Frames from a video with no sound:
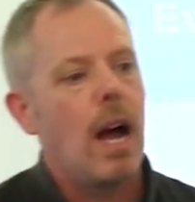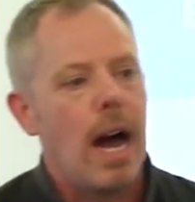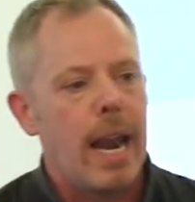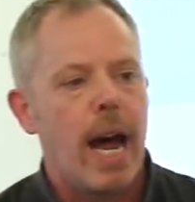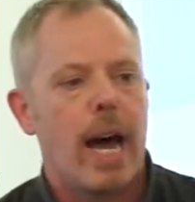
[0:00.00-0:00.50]

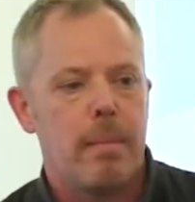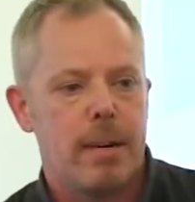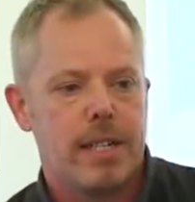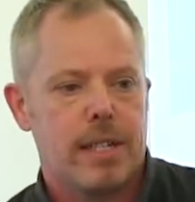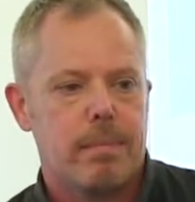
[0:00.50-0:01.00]

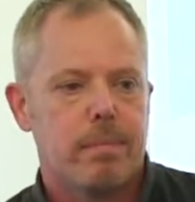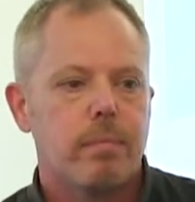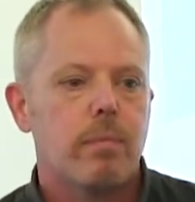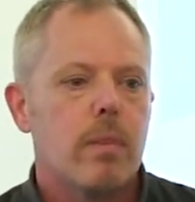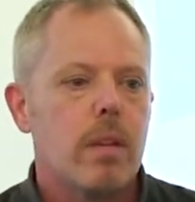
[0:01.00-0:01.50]
anonymous.
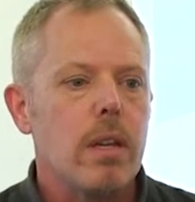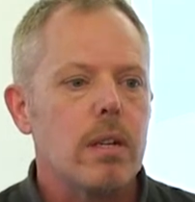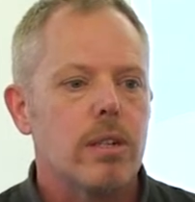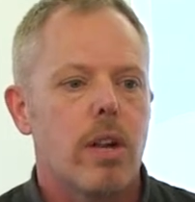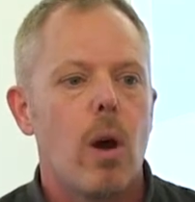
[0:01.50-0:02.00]

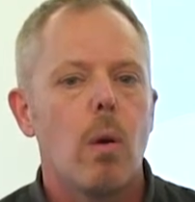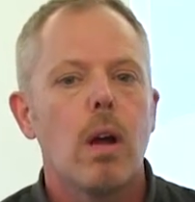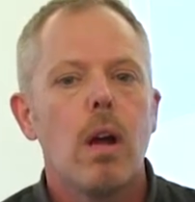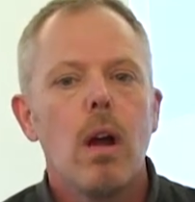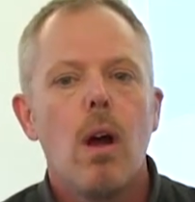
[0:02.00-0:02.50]

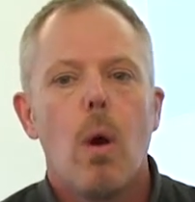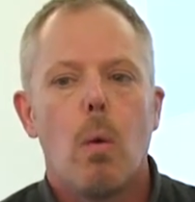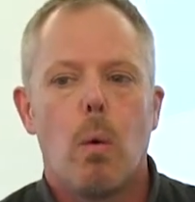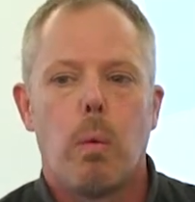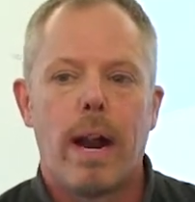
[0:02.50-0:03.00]
So
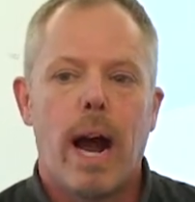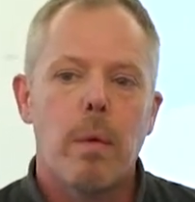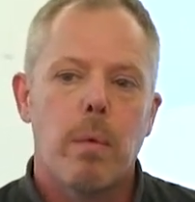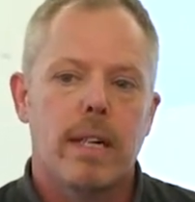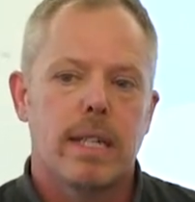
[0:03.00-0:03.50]
when
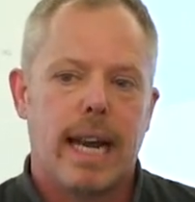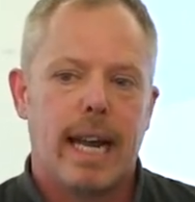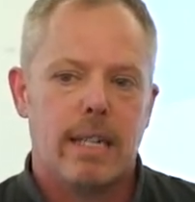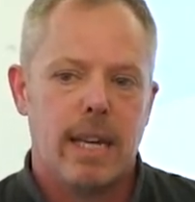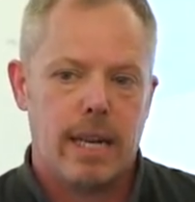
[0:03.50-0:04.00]
I went to
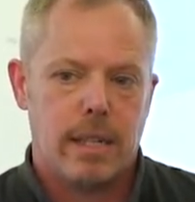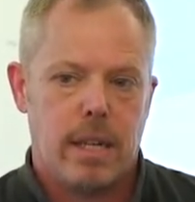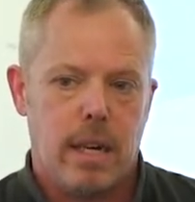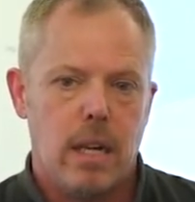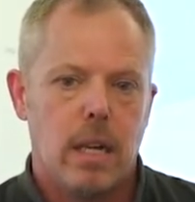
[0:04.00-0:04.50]
get
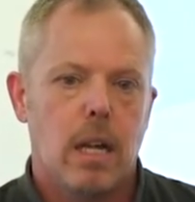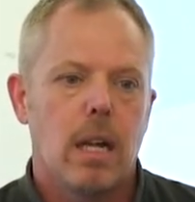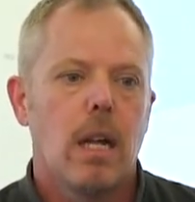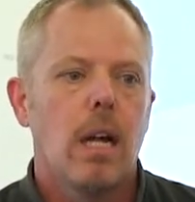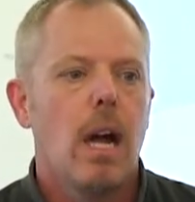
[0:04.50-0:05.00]
tested,
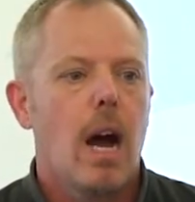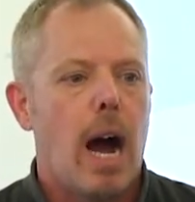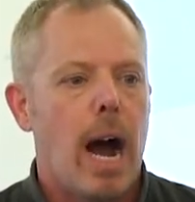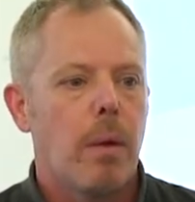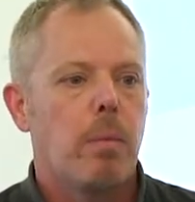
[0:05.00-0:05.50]

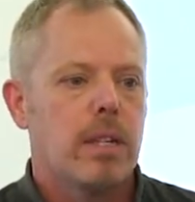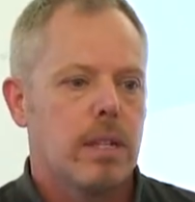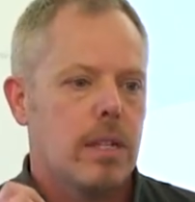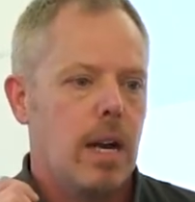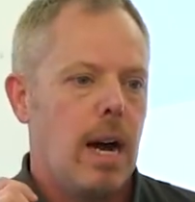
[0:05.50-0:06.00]
I
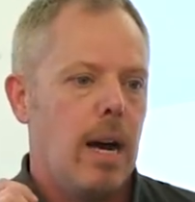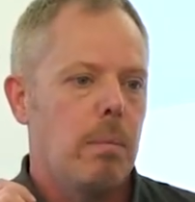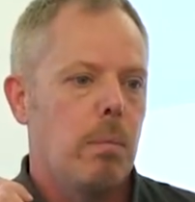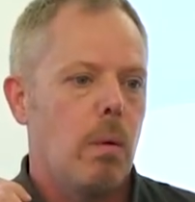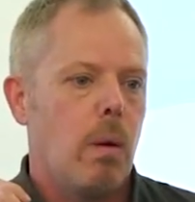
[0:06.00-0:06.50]
was,
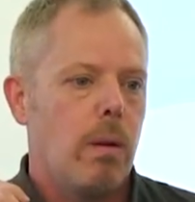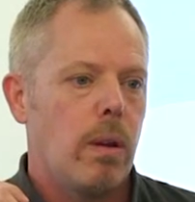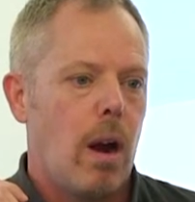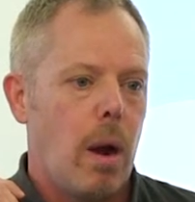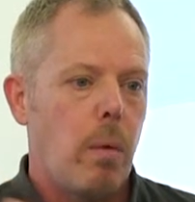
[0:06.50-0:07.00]
um,
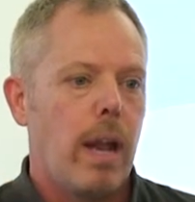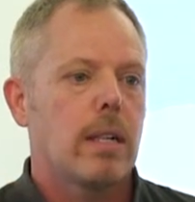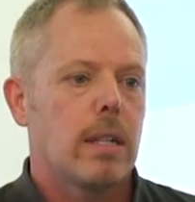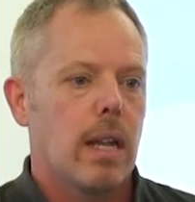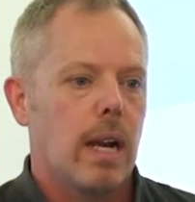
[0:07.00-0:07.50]
you know, I went
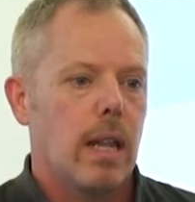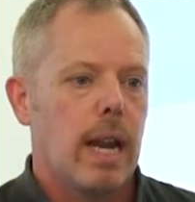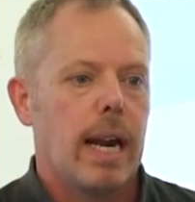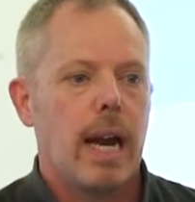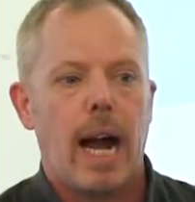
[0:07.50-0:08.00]
into the
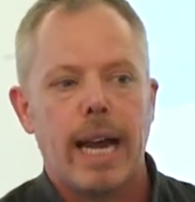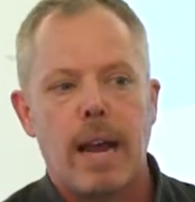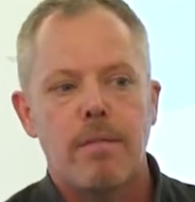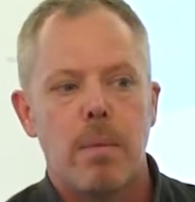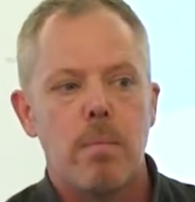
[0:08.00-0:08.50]
clinic, I
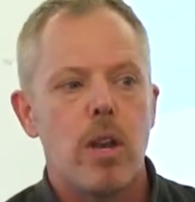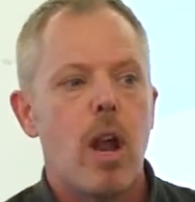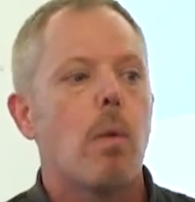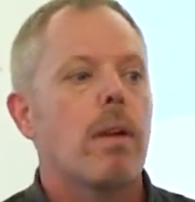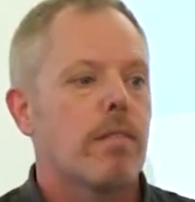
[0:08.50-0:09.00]
gave them
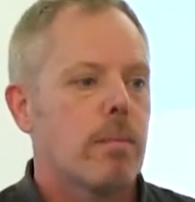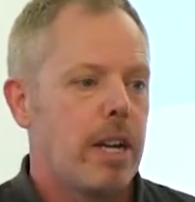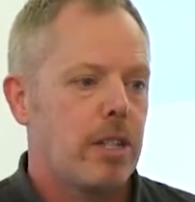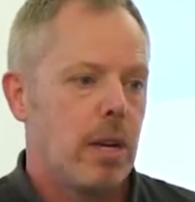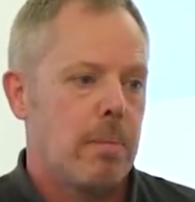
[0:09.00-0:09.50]
no
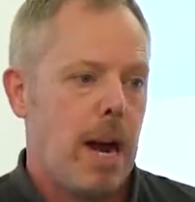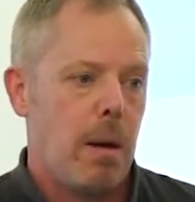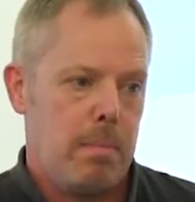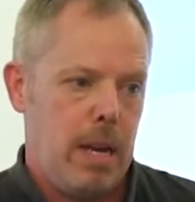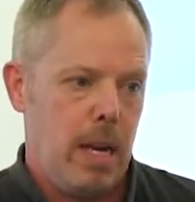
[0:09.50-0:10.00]
information
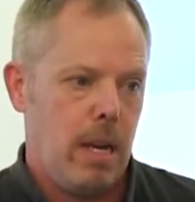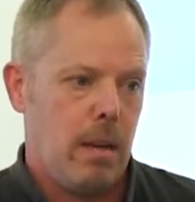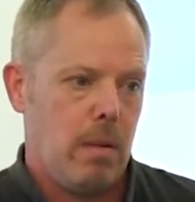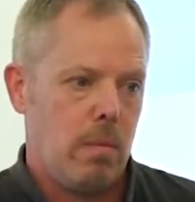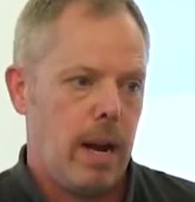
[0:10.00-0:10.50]
about me,
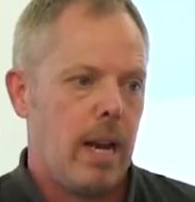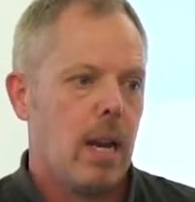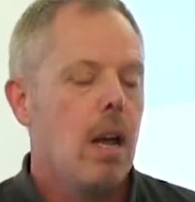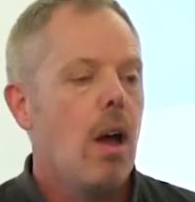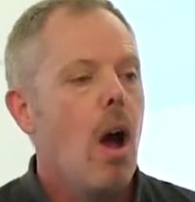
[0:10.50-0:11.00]
right?
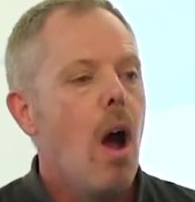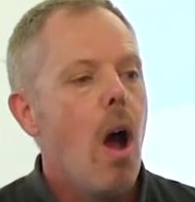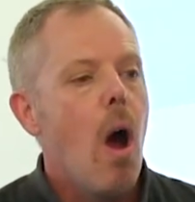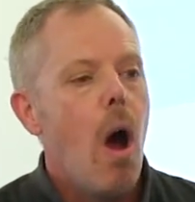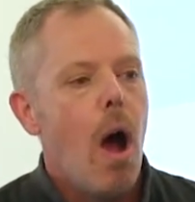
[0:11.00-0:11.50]

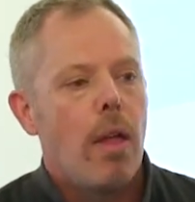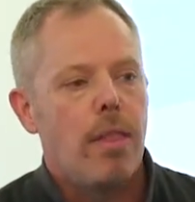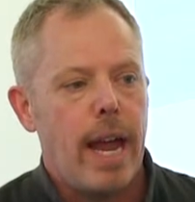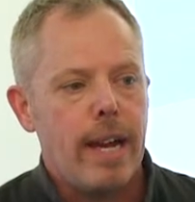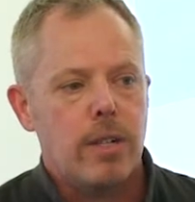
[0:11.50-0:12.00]

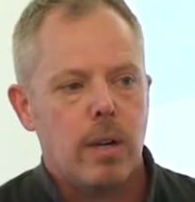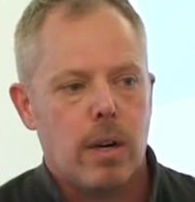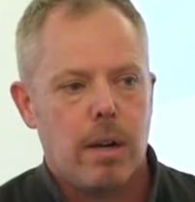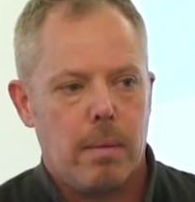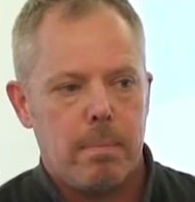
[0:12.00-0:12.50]
They
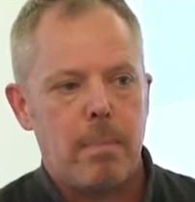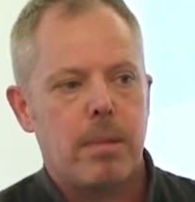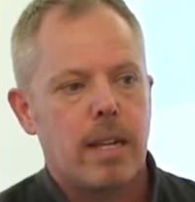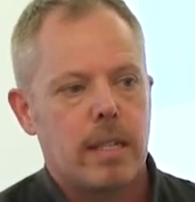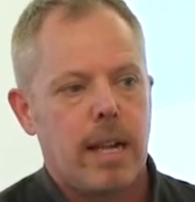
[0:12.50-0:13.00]
took my
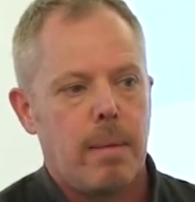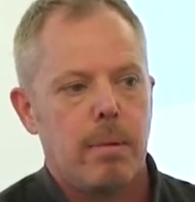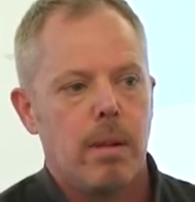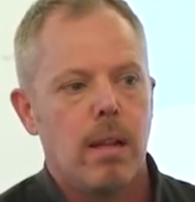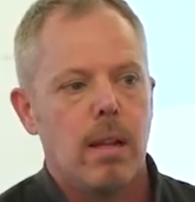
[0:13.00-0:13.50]
blood
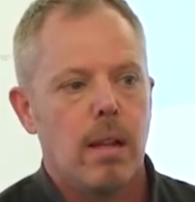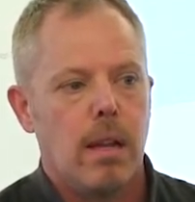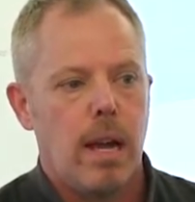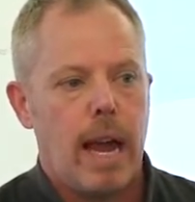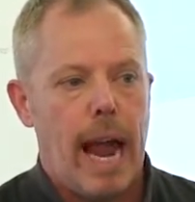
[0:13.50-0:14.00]

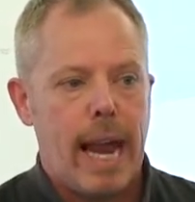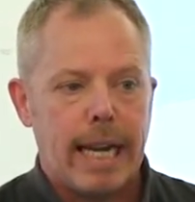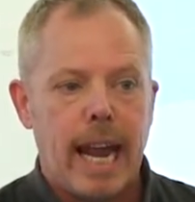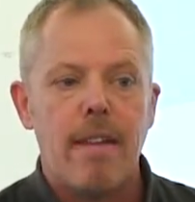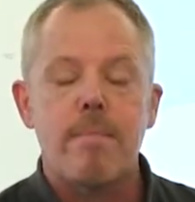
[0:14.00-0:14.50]
sample
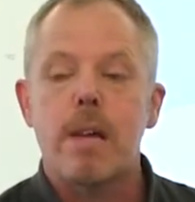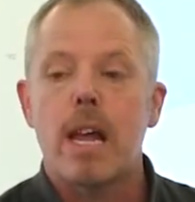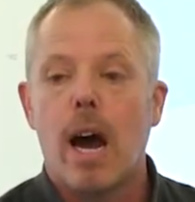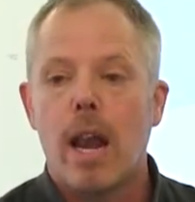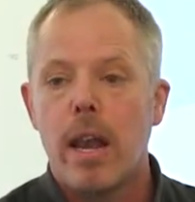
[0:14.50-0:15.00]
and gave
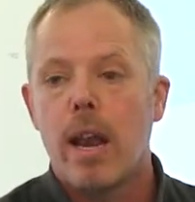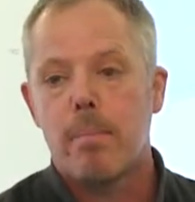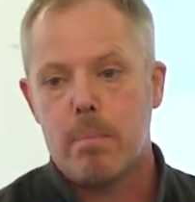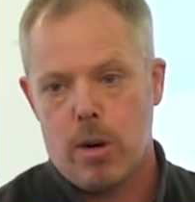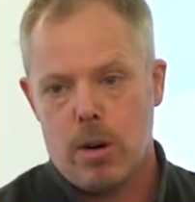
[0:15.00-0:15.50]
me a
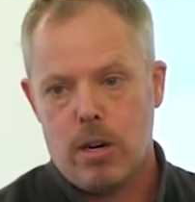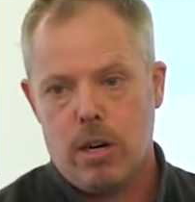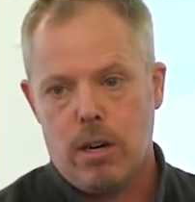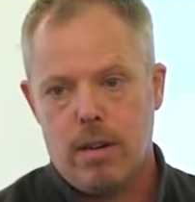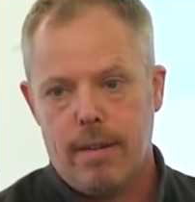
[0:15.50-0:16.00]
number
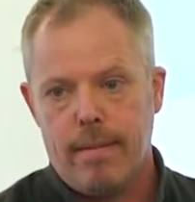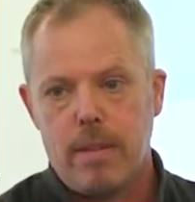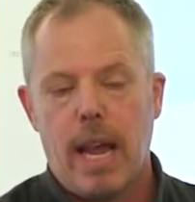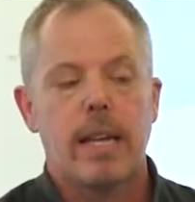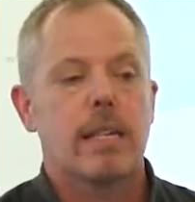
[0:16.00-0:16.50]

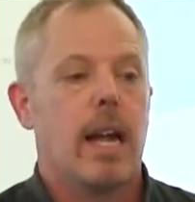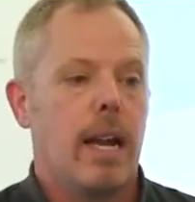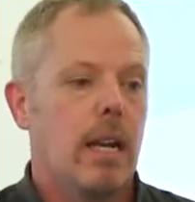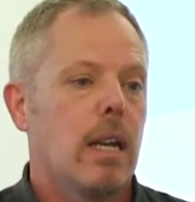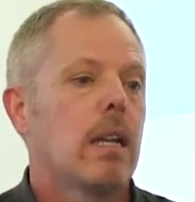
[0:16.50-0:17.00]
and
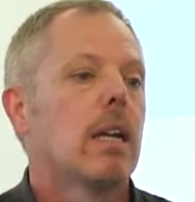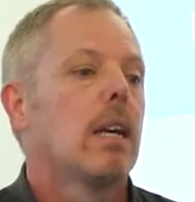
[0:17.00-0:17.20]
said,